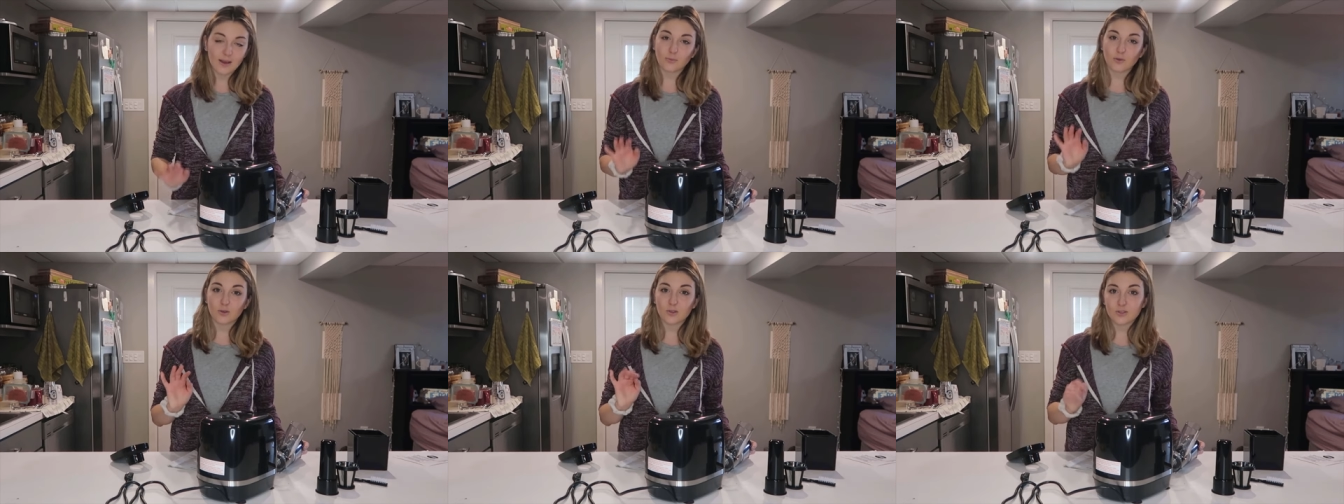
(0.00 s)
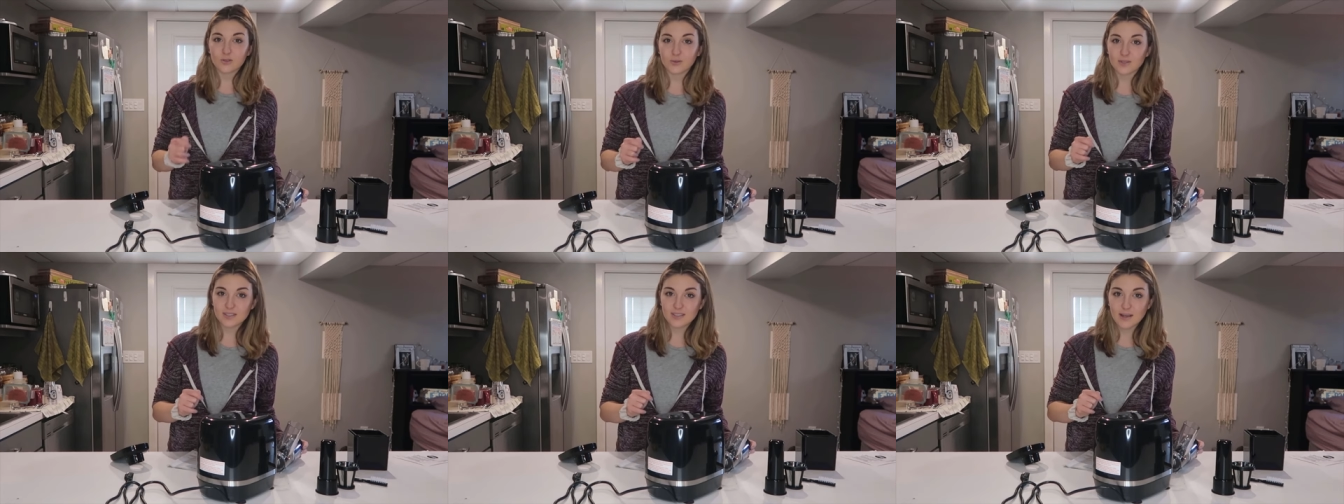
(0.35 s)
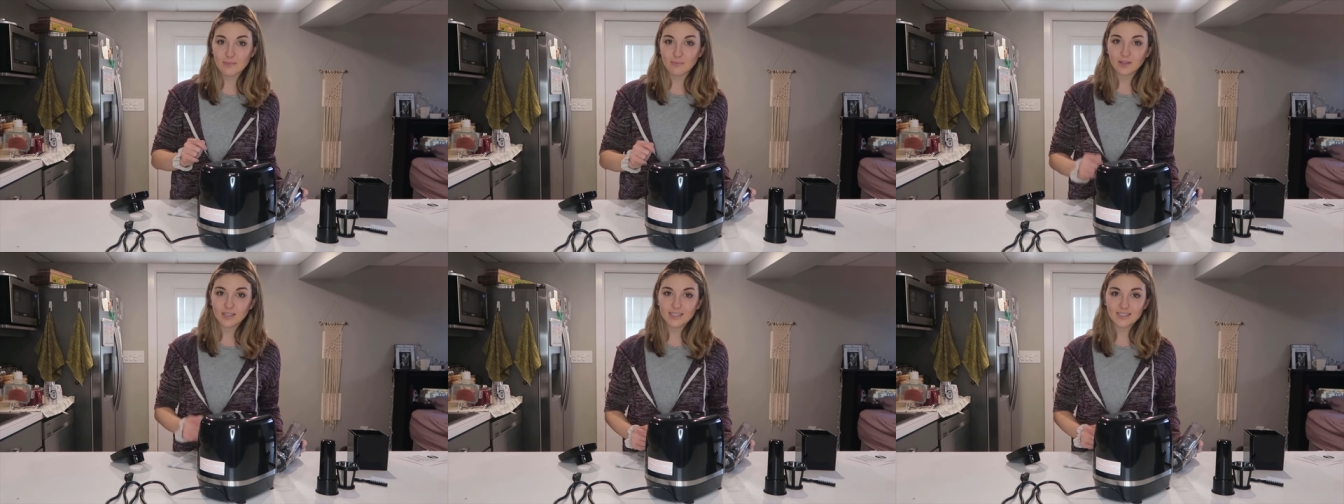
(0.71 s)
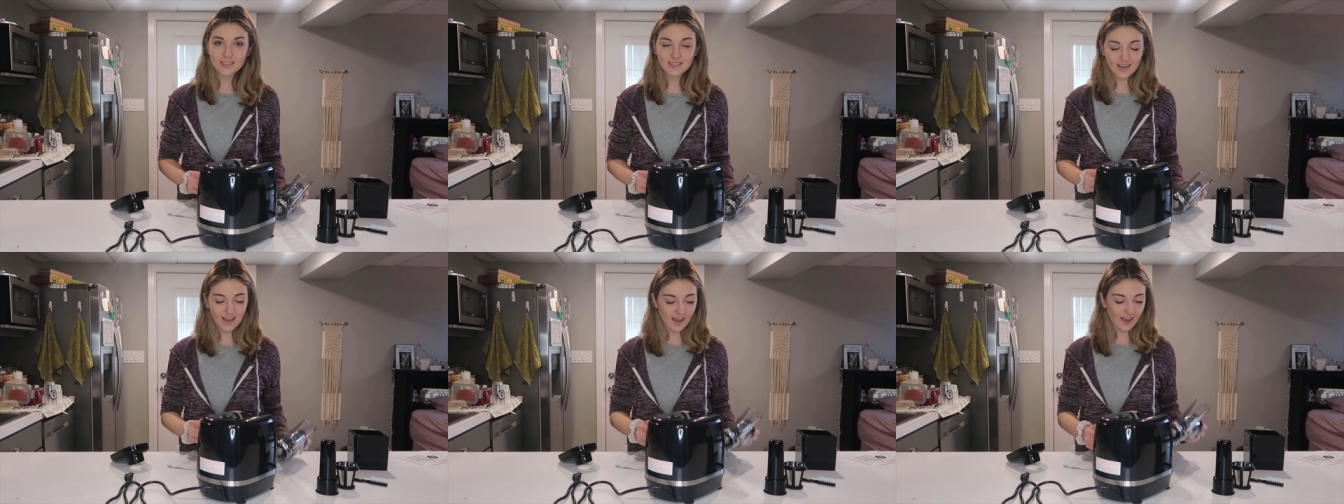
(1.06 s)
I'm going to assemble
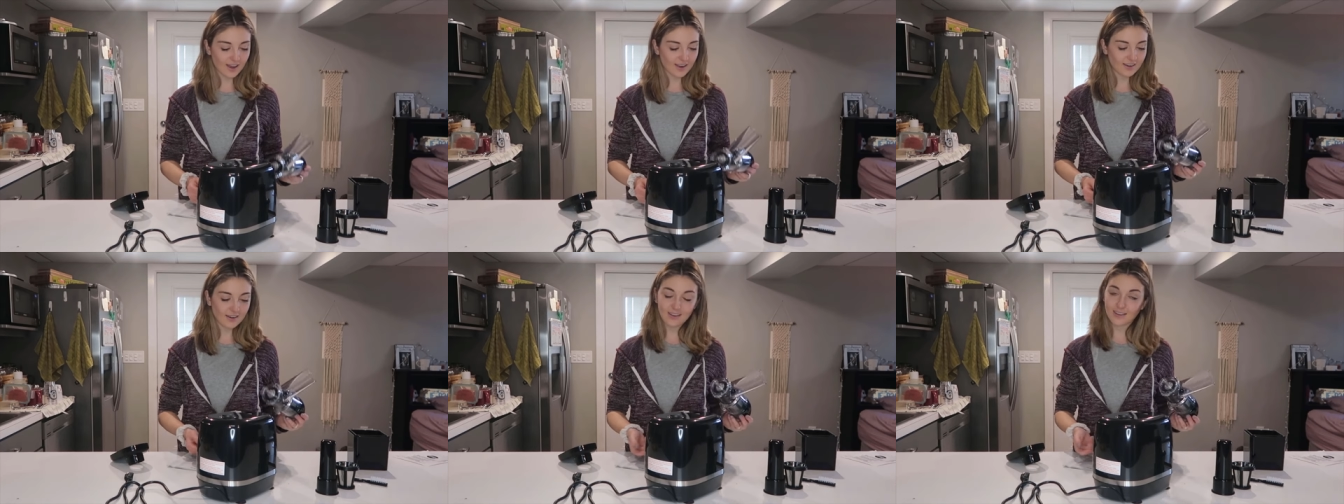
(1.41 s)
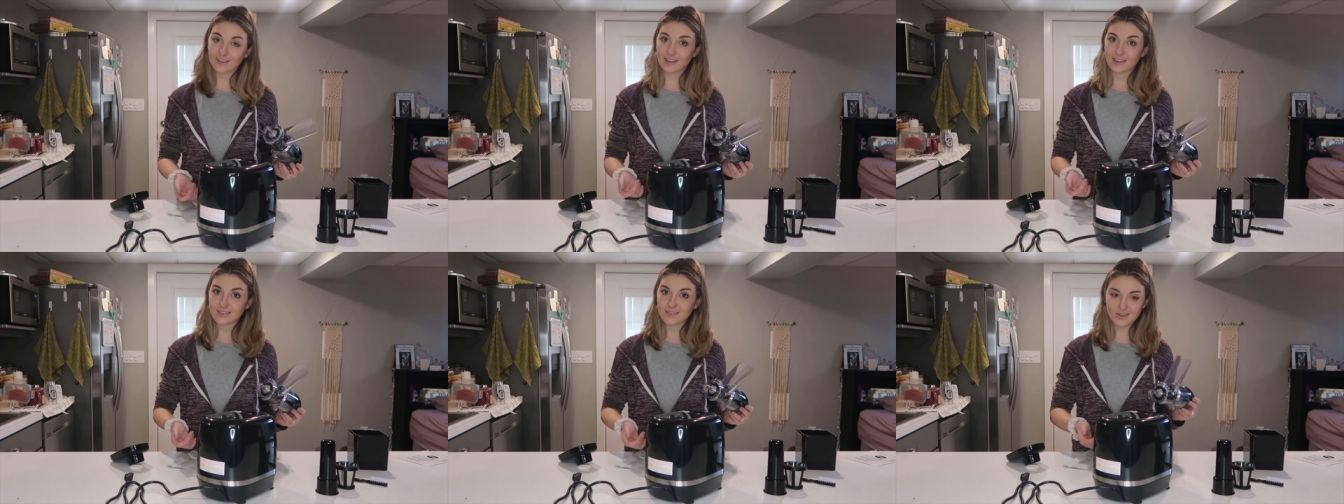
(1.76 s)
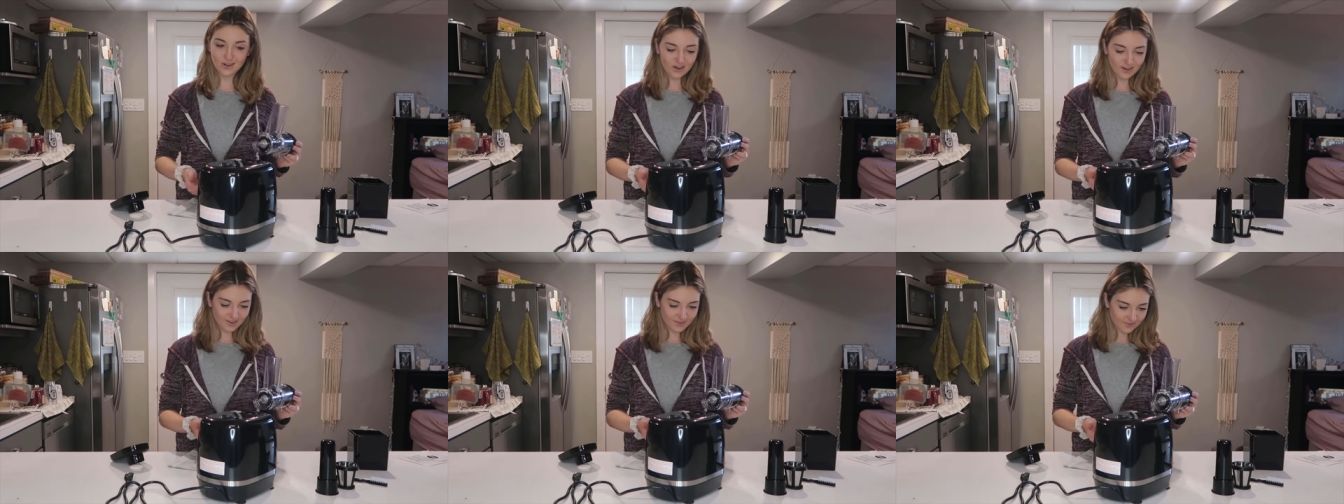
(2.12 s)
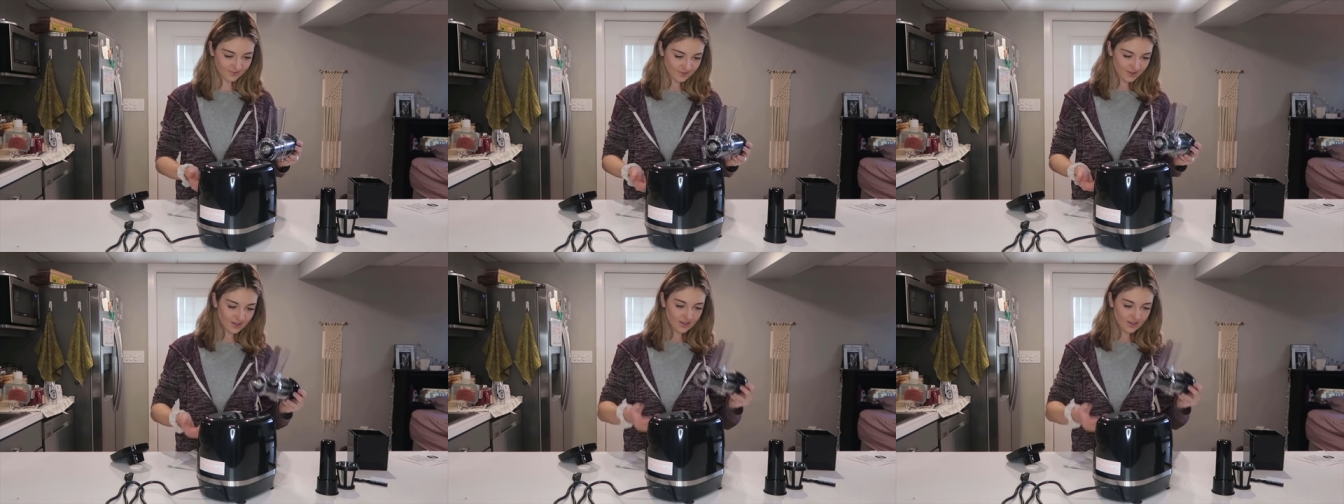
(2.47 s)
it and get started.